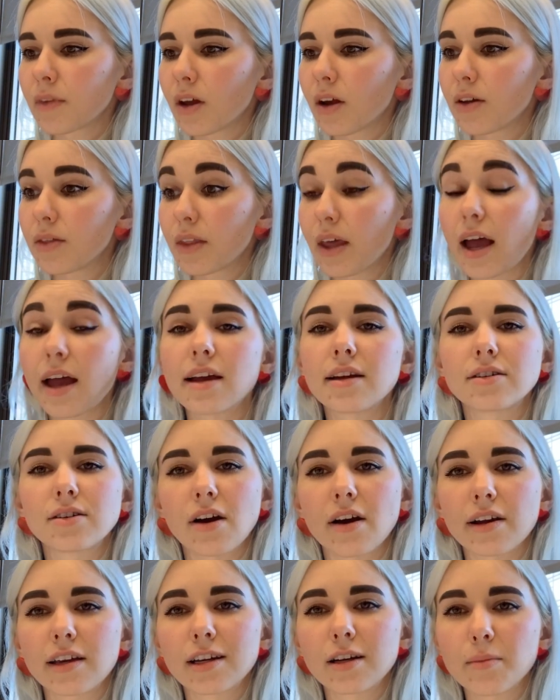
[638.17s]
on that and
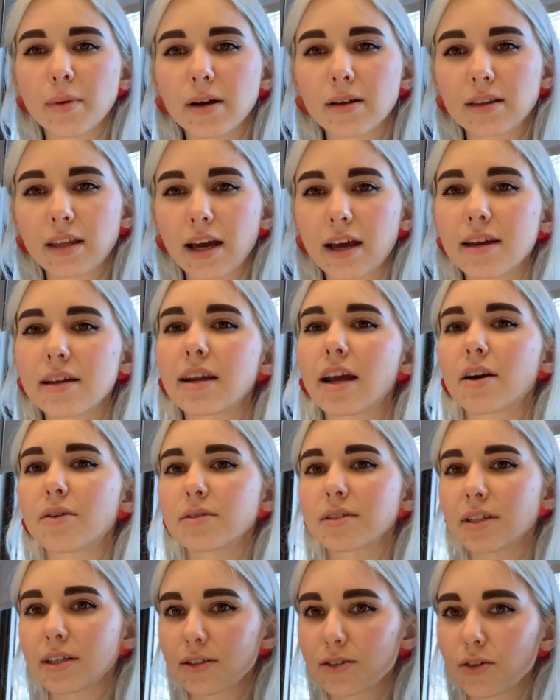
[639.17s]
talking about that and how
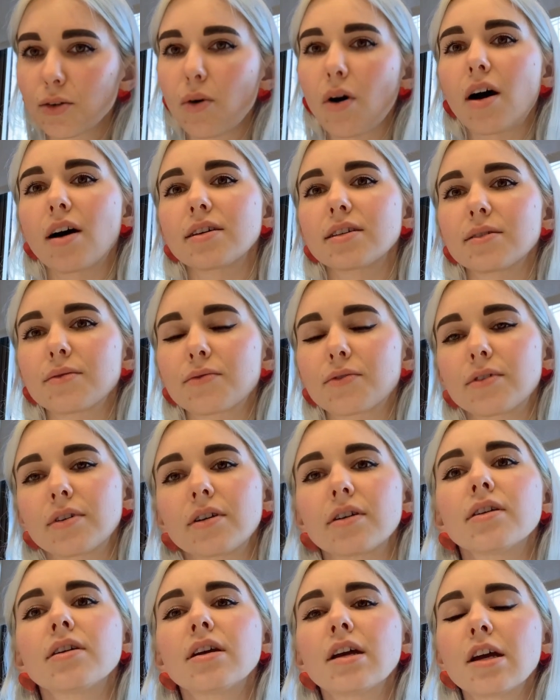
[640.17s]
it's like so awesome
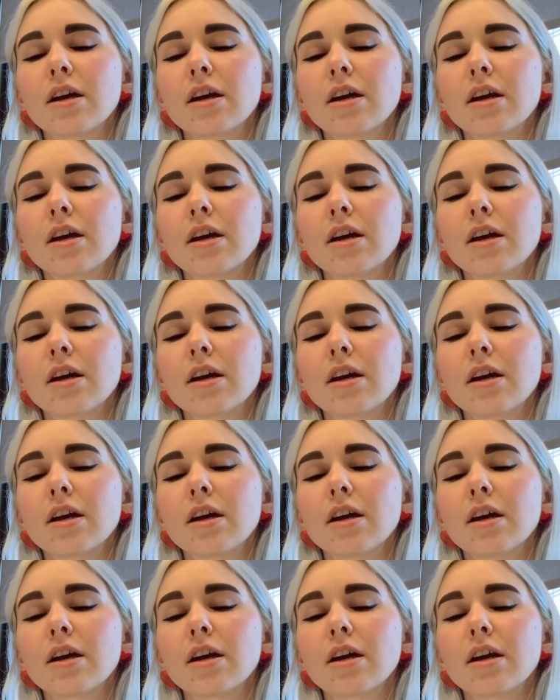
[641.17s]
for